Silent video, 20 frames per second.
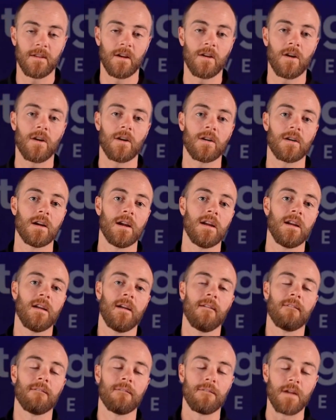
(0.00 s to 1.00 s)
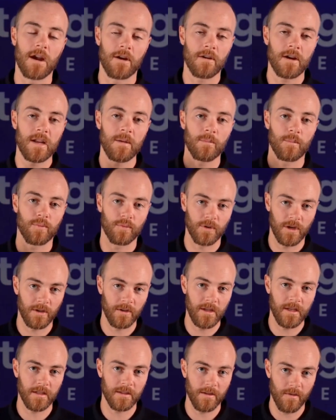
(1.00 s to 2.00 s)
There are very
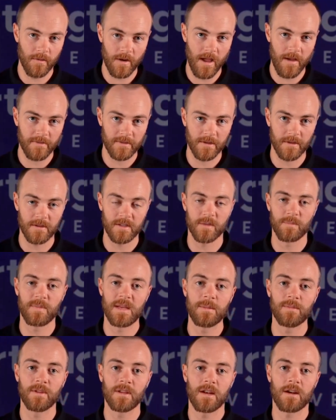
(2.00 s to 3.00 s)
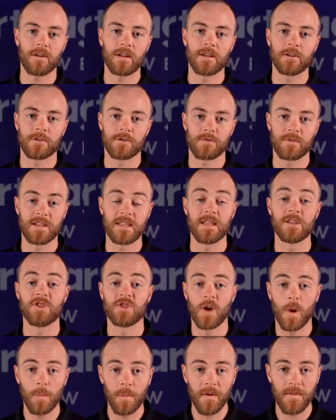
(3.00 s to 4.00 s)
brilliant loan officers and people in our industry that
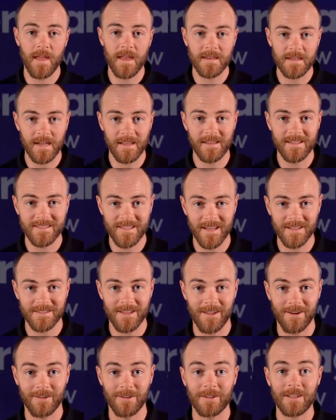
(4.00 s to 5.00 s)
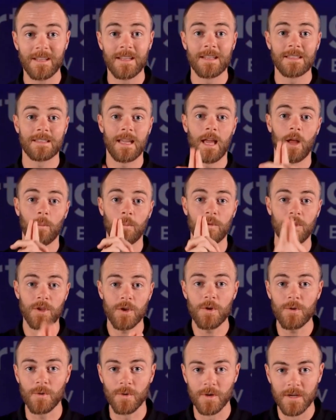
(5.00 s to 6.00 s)
jump on that daily sales huddle to help
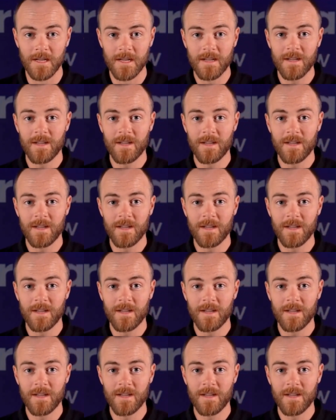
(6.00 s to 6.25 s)
you.